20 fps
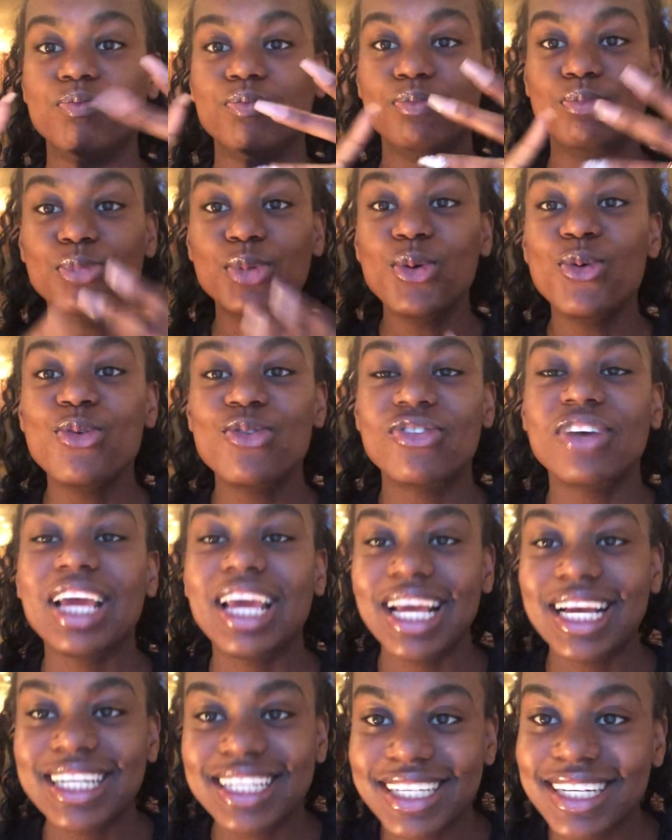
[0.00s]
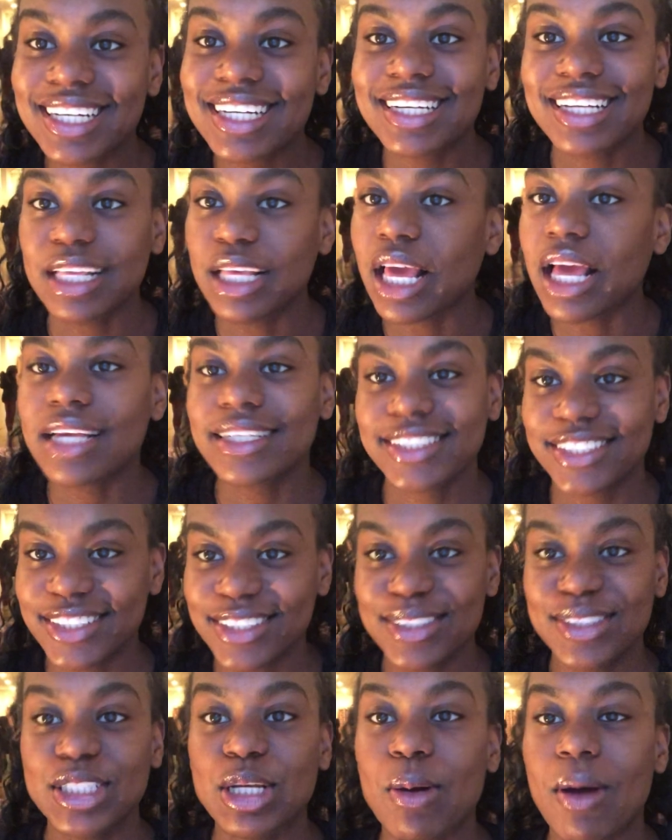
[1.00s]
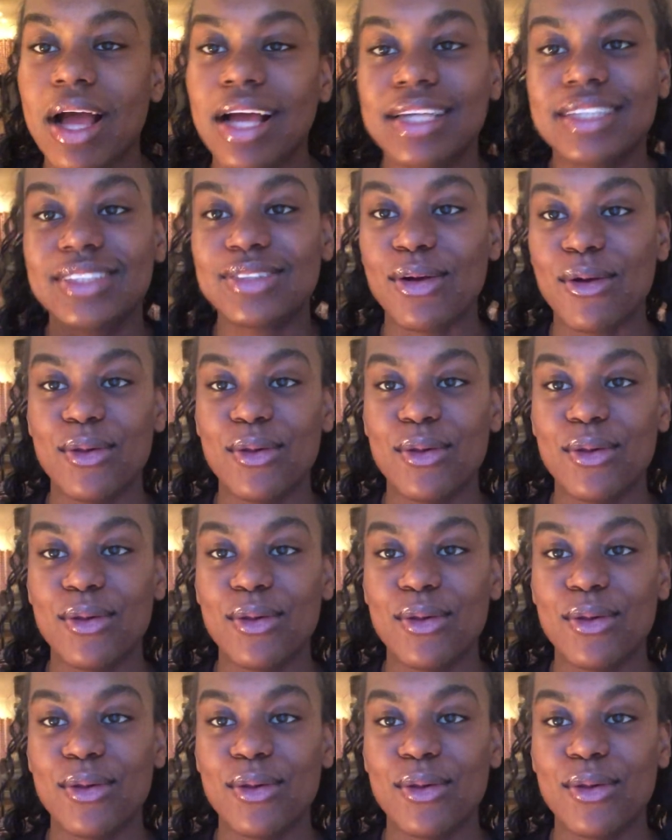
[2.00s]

moving, yes, to the US.